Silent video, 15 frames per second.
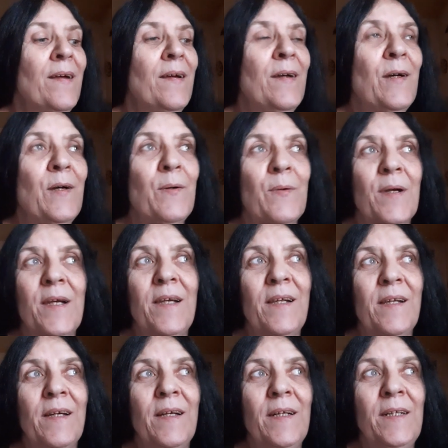All right,
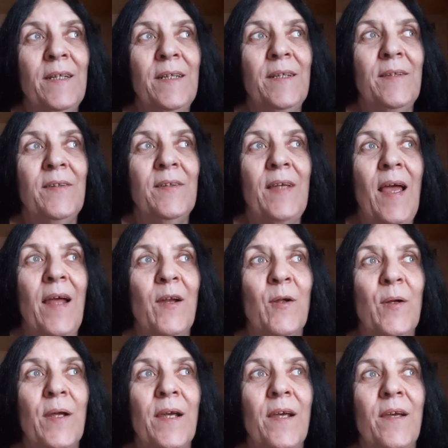it's
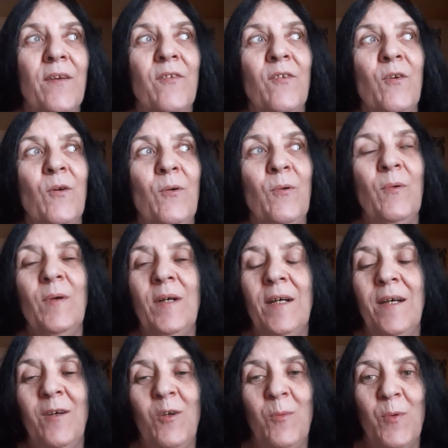Saturday. So
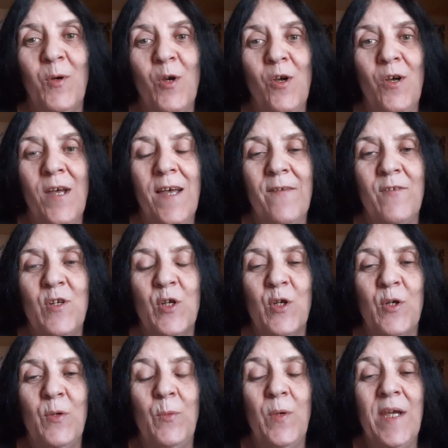I hope you're all having a
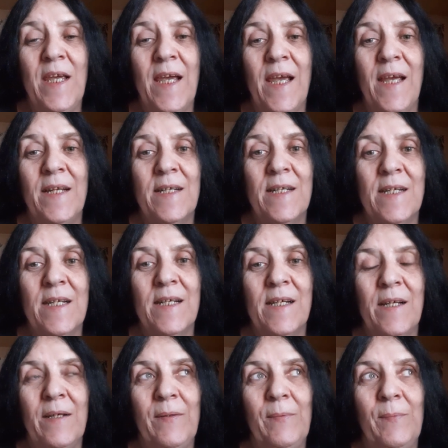good weekend.
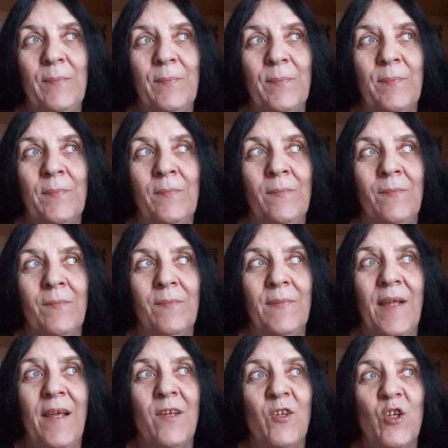
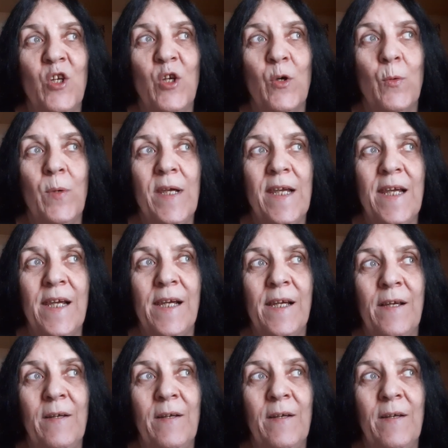End to your week.